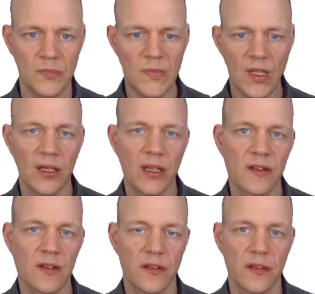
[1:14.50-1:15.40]
And
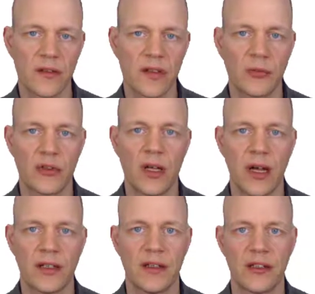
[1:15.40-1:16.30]
here's the conceptual
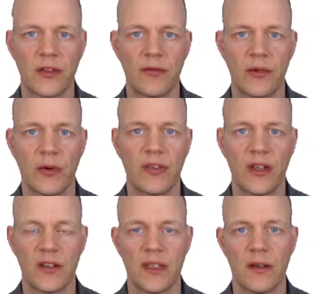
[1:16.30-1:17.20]
architecture of our
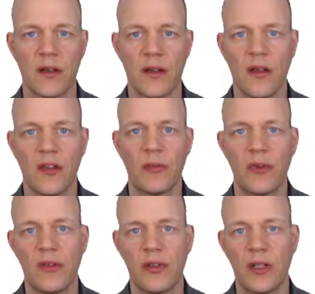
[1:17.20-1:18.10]
setting.
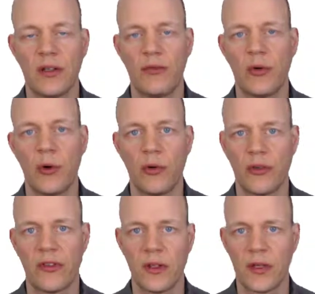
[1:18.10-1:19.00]
Specifically for more
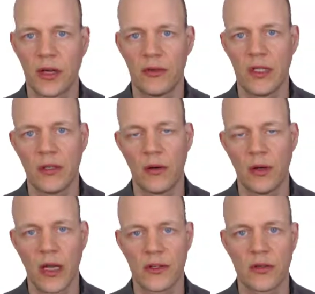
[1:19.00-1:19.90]
resilient
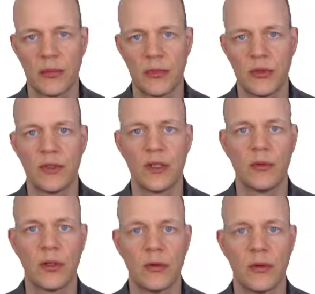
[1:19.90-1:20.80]
IoT edge
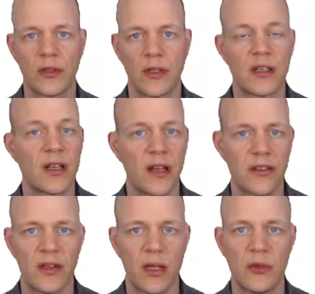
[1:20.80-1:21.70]
computing, we looked at
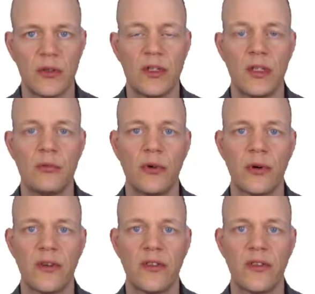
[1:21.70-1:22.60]
clustered MQTT
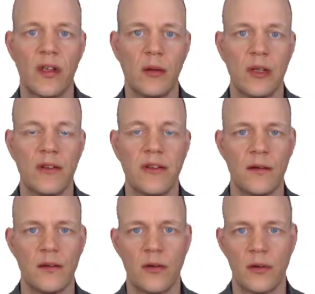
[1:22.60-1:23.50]
brokers. That means
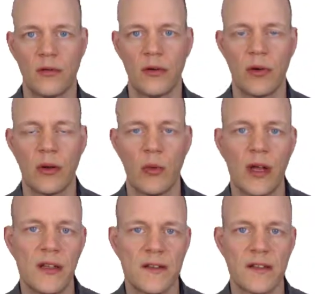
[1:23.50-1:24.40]
you not only run
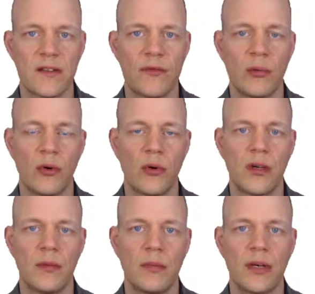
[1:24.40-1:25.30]
one instance of a
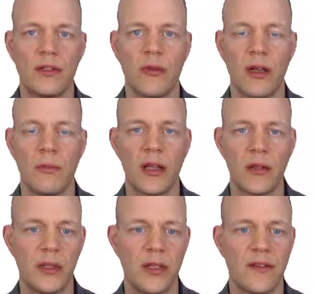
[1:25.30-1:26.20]
broker, but you run
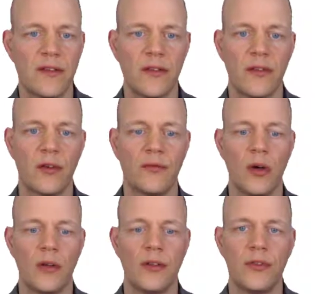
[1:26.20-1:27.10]
multiple instances
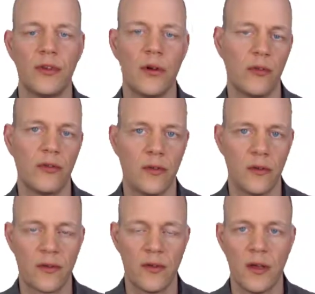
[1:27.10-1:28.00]
on different host
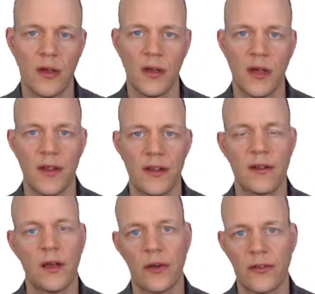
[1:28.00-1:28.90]
nodes. And this
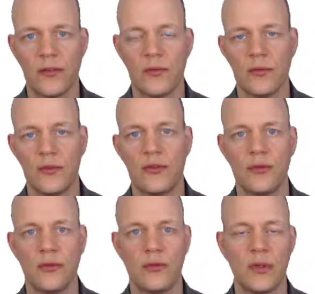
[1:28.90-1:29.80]
allows you
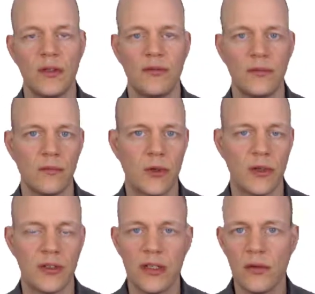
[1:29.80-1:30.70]
to even
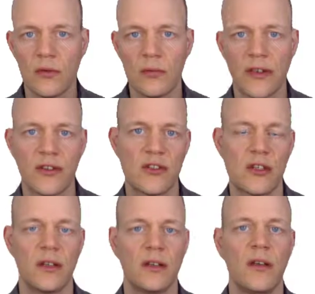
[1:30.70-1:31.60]
continue
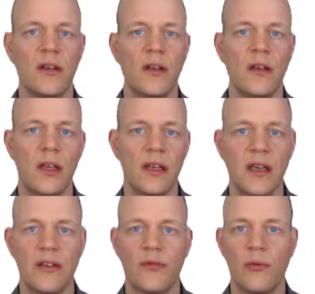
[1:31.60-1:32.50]
messaging in
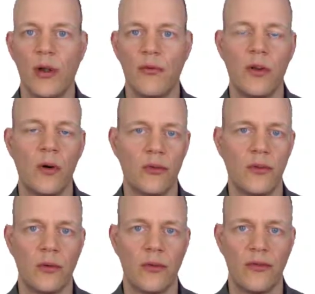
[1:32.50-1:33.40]
case of one of the
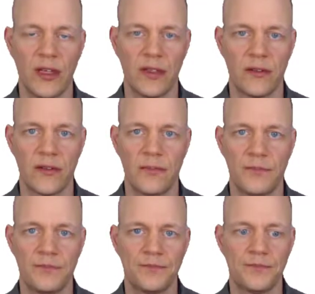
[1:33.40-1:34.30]
host nodes fails.
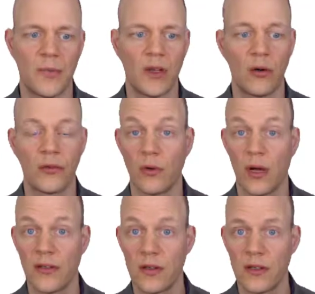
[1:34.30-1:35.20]
There are also
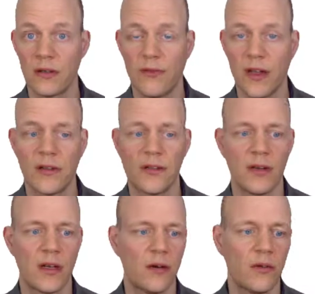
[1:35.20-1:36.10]
other failure
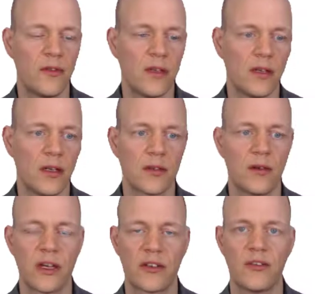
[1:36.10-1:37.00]
scenarios. The internet
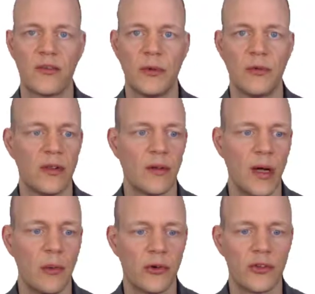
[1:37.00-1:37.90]
connections between the
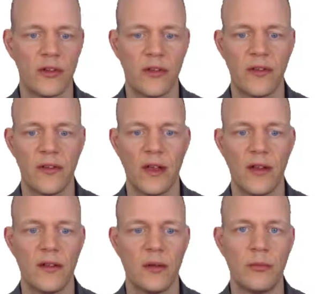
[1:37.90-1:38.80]
publishers
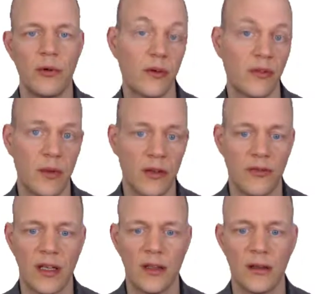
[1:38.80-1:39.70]
and the brokers may
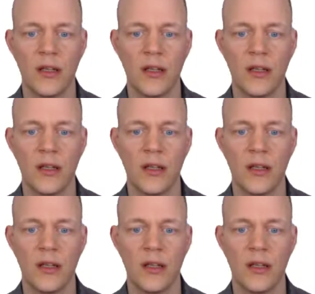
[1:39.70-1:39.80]
fail.